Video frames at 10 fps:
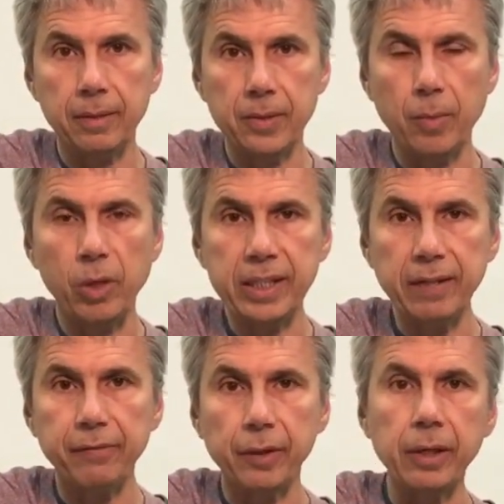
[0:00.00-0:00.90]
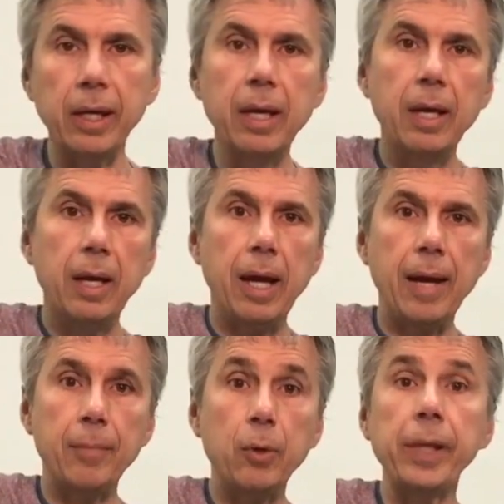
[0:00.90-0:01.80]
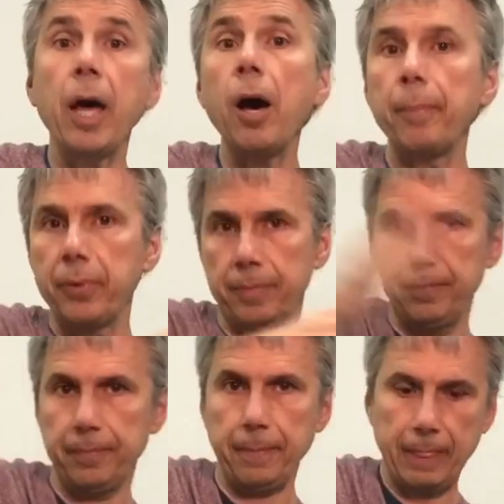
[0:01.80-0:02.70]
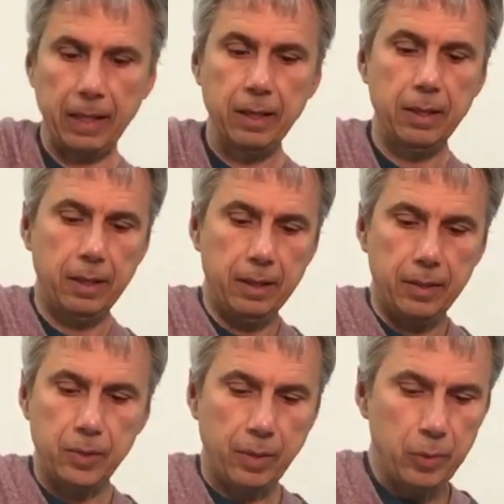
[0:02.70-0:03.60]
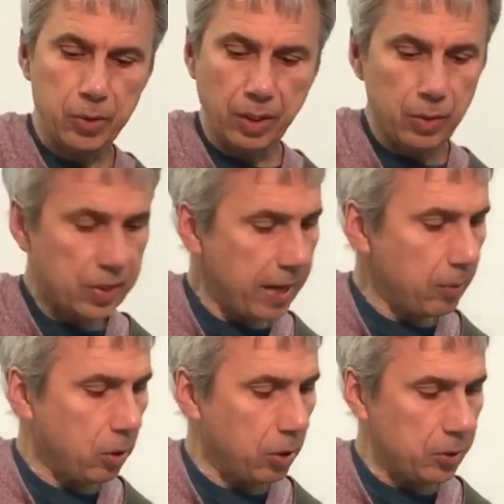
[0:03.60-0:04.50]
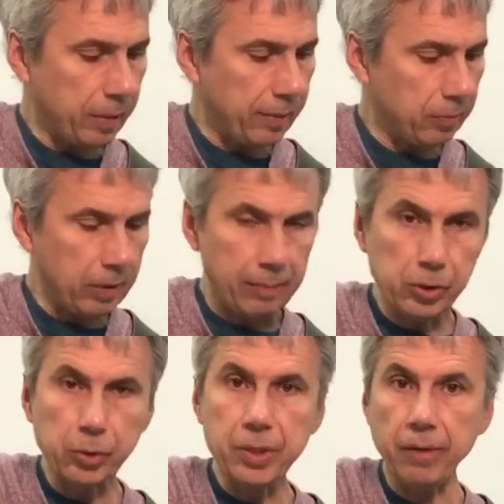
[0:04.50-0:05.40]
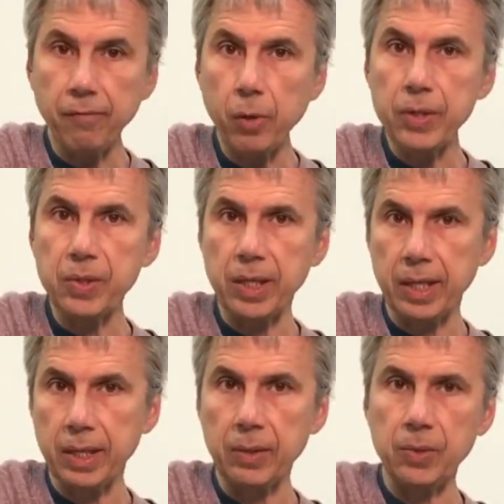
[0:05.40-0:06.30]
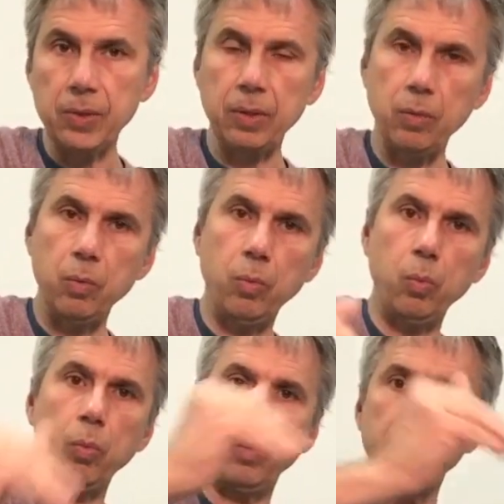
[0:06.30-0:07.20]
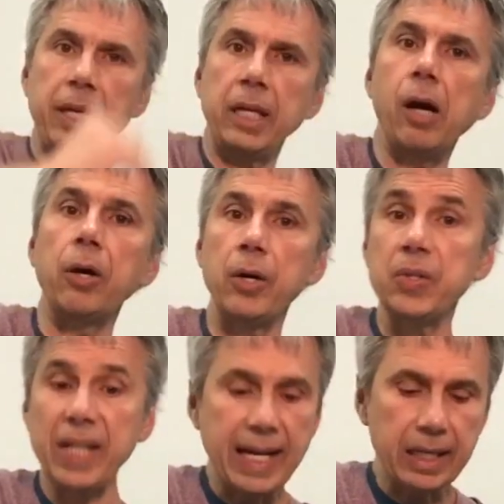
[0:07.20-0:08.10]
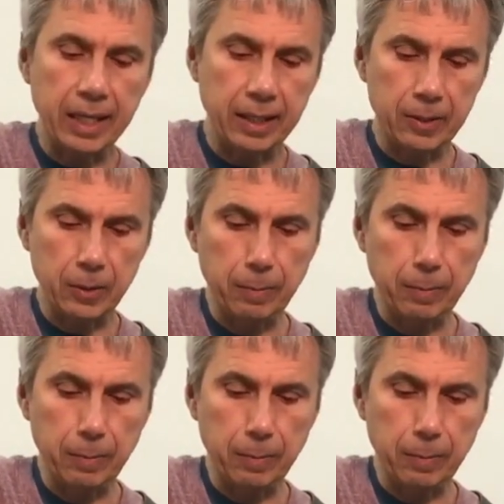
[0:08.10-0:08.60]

somewhat different, I'm going up. So I'm using the same chords, but I'm choosing voicings that are ascending.